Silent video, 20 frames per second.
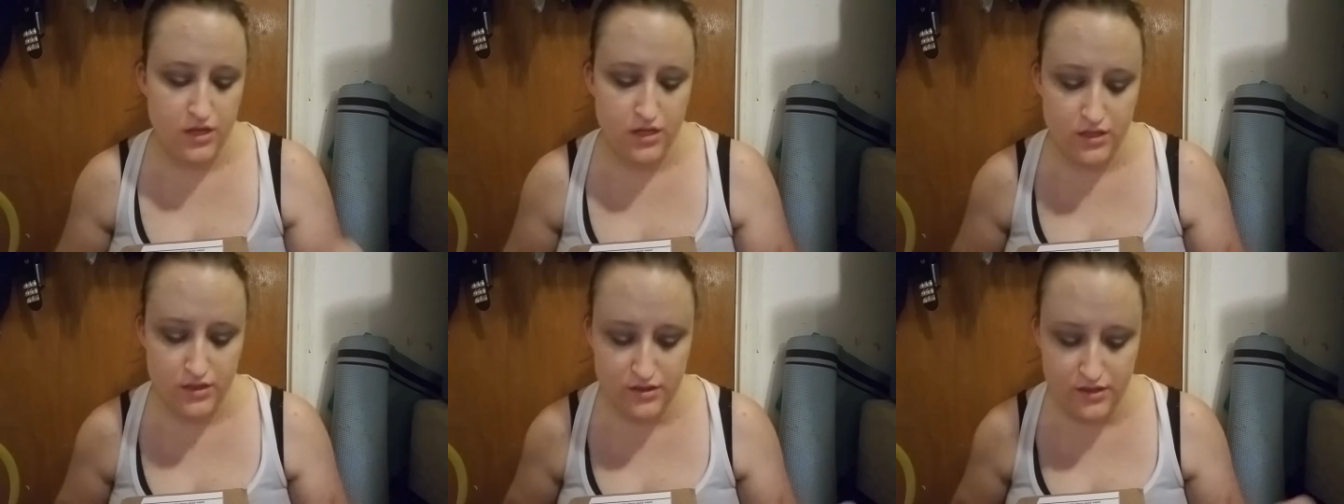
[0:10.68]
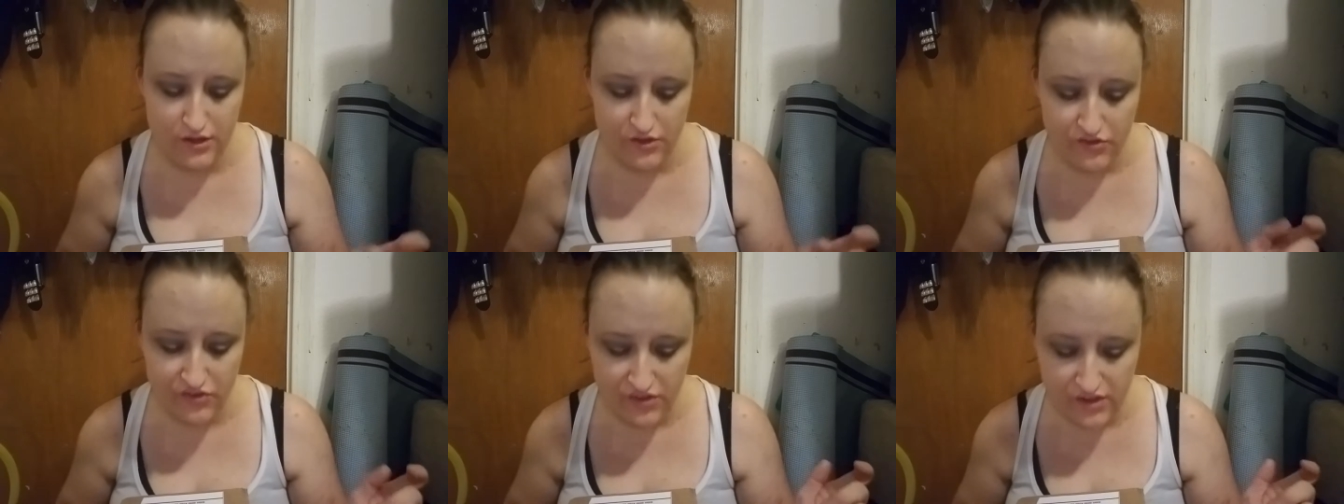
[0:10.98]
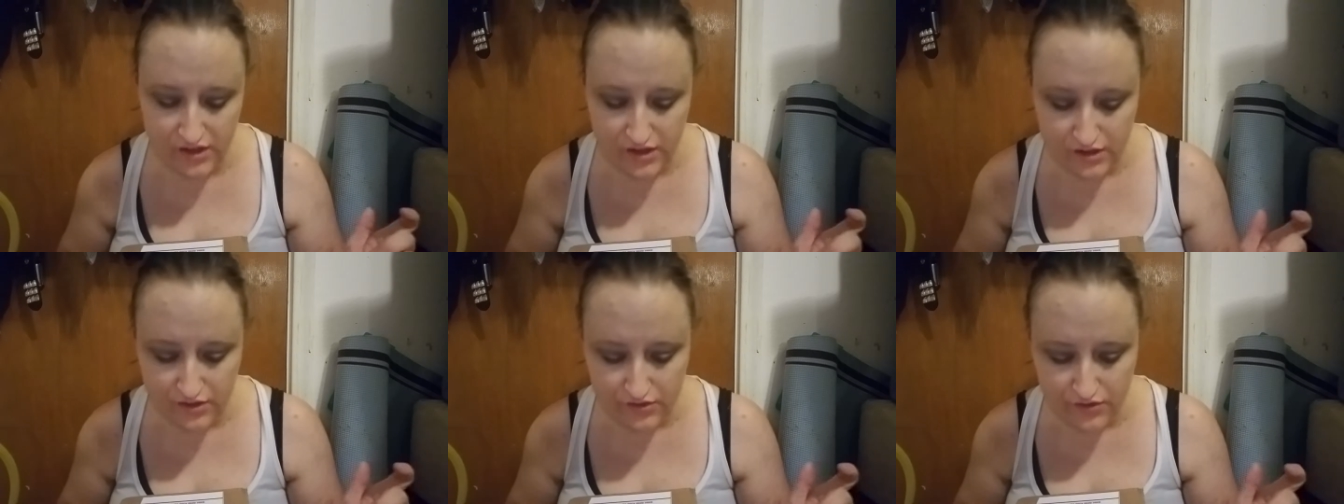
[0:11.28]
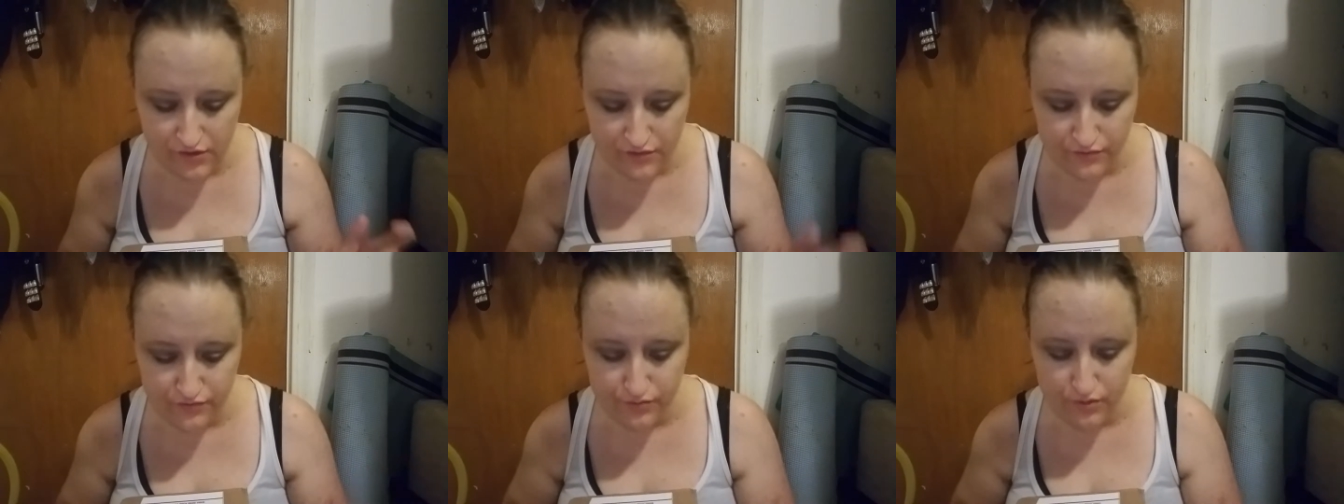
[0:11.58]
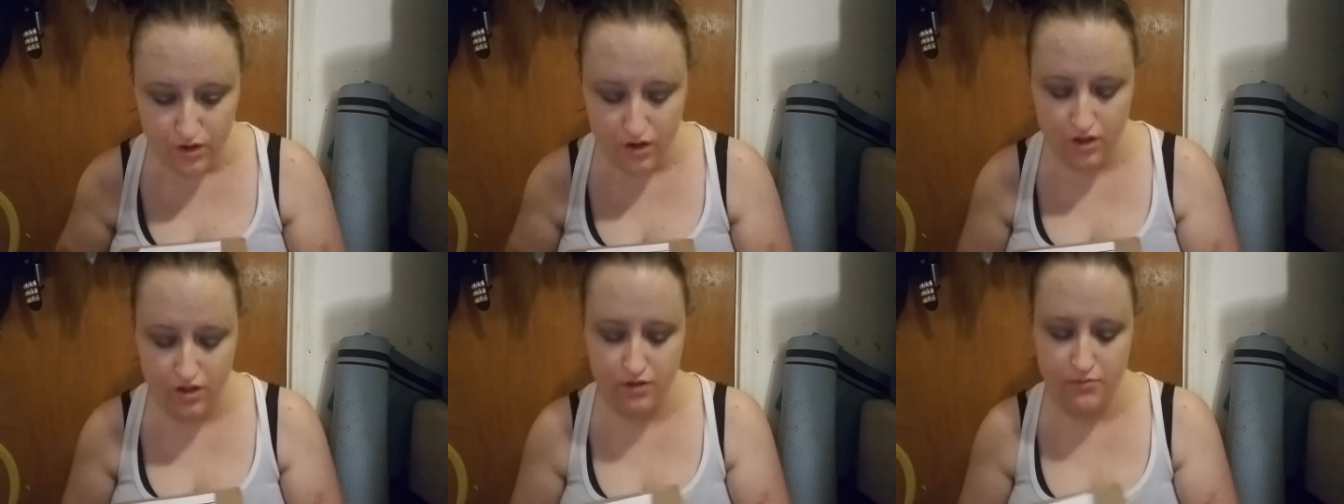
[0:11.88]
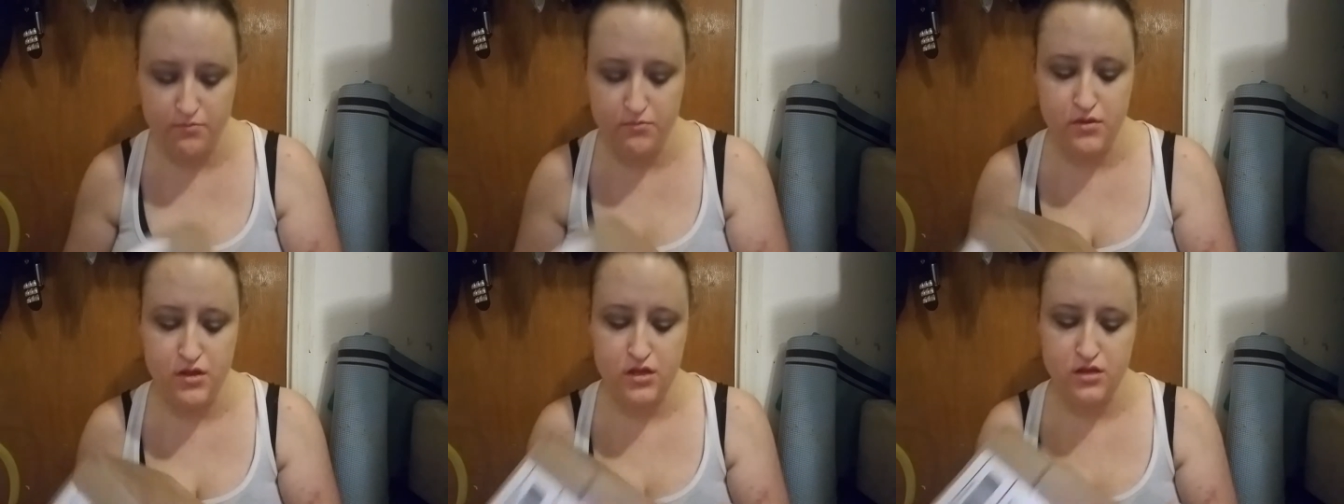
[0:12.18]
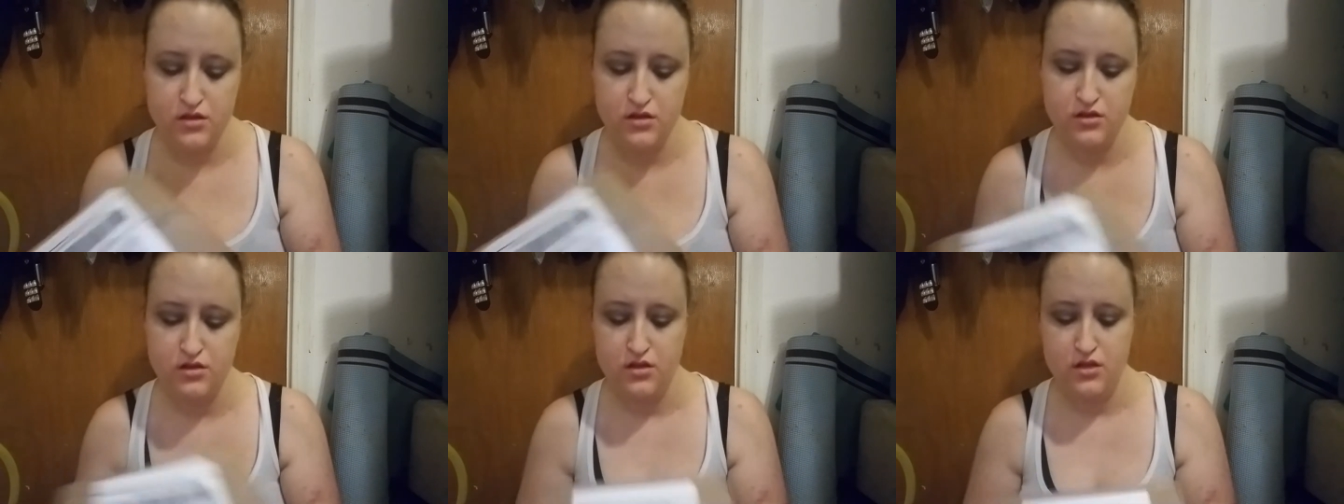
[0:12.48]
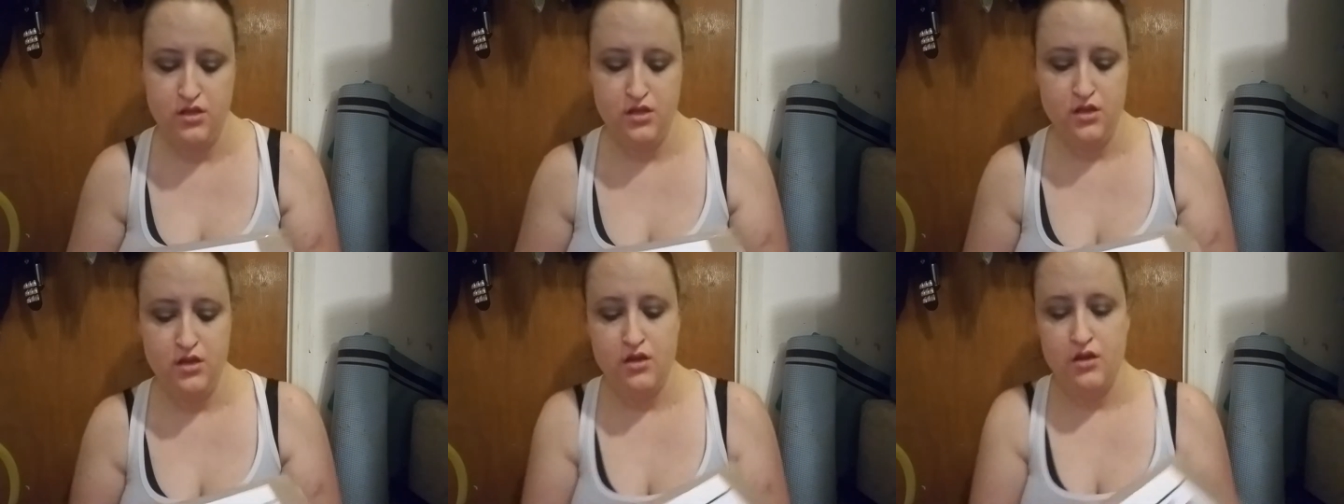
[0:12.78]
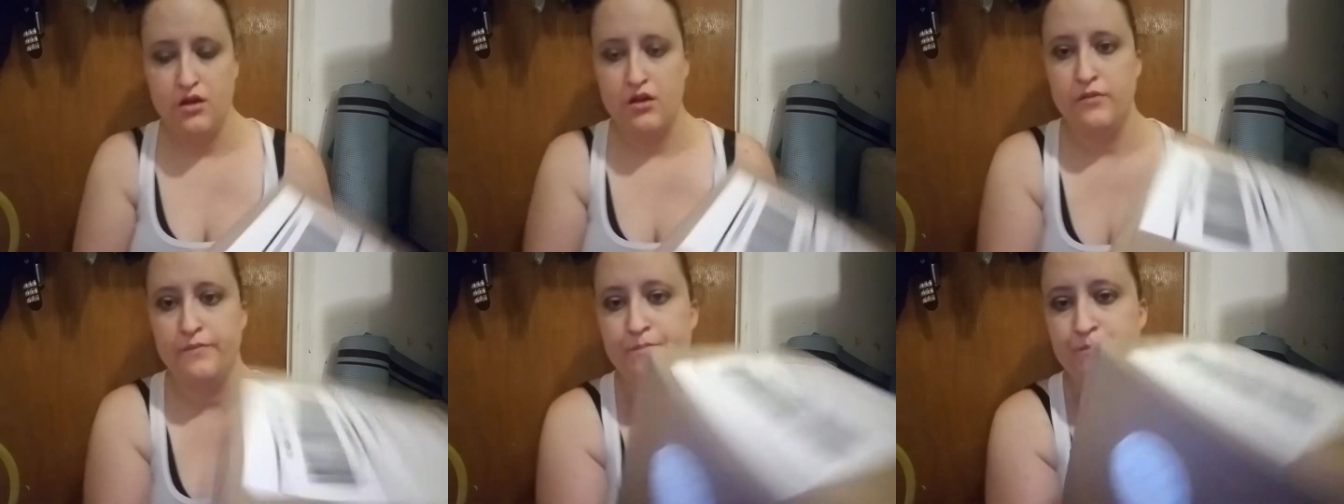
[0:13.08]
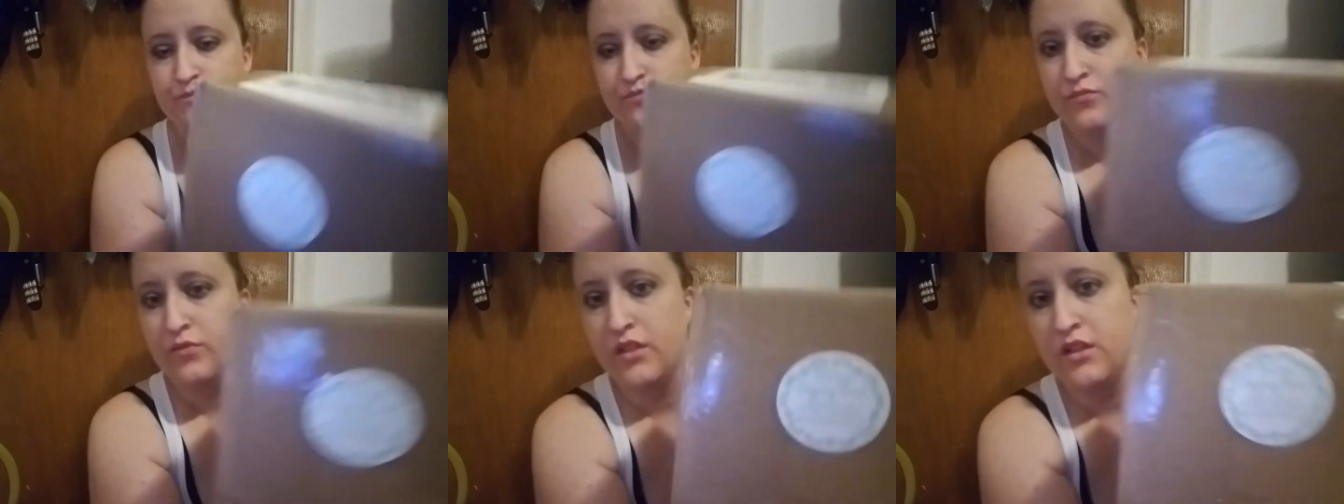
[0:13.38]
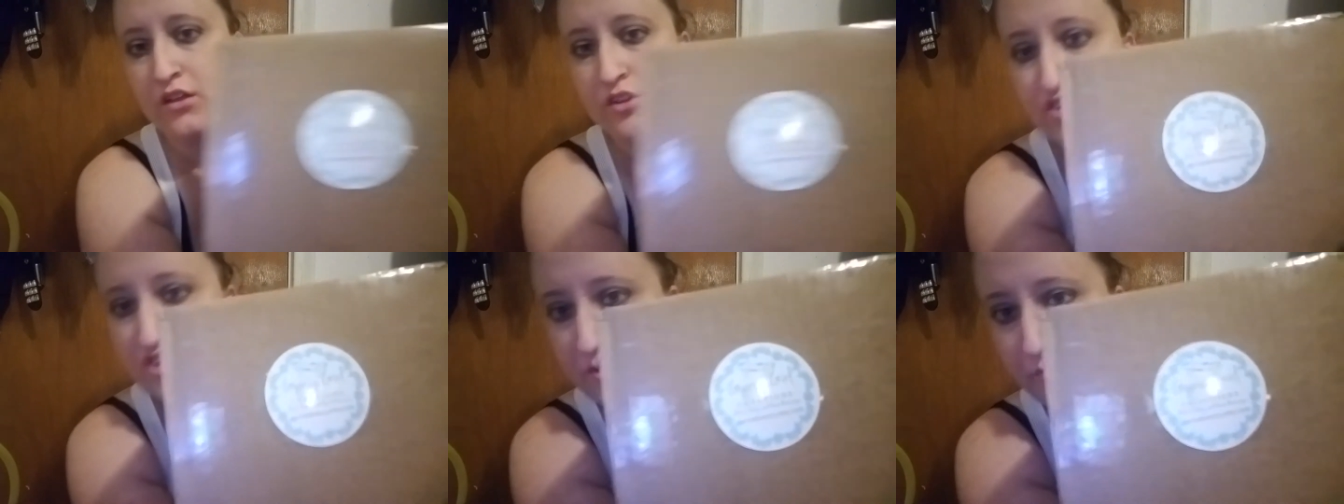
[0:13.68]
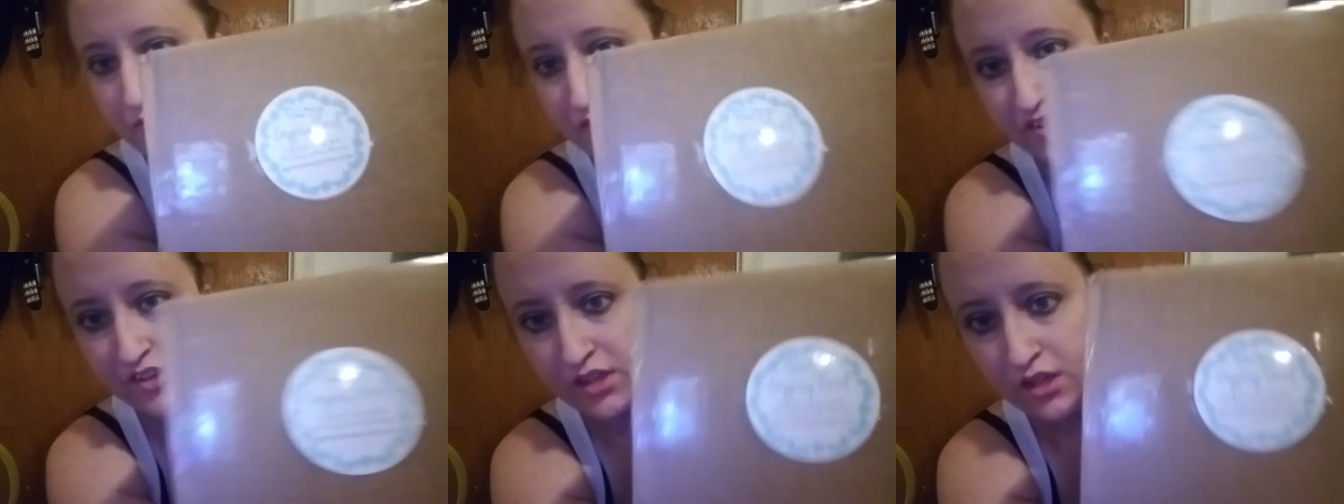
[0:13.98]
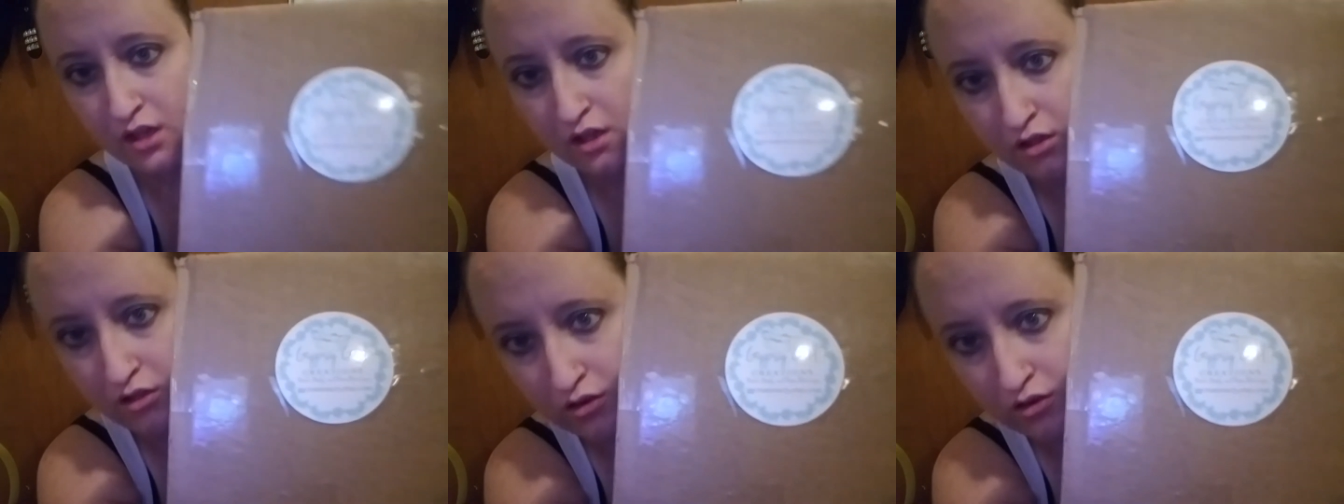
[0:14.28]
This is from Gypsy